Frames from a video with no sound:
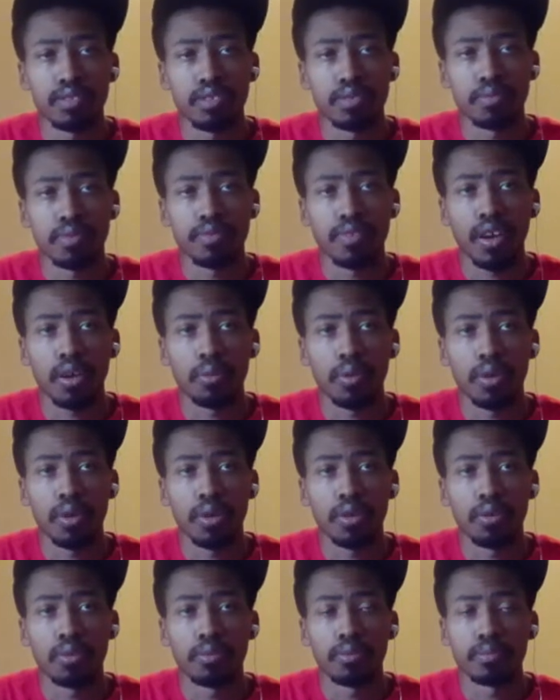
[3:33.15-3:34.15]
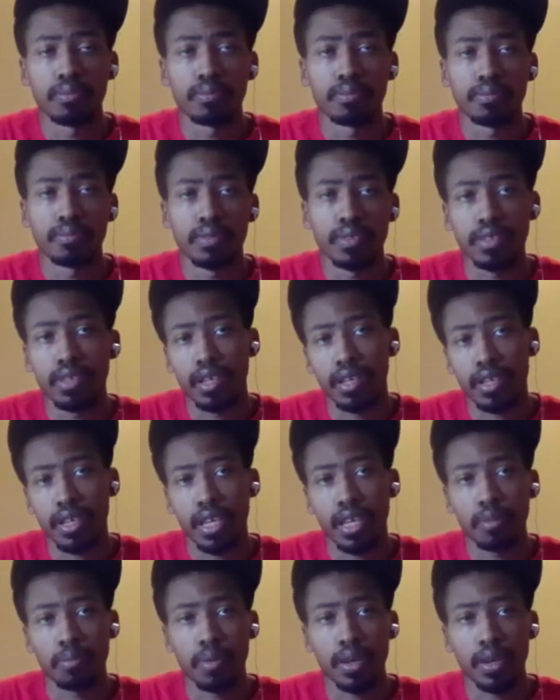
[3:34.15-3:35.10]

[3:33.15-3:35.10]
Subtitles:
before I went home. And then I came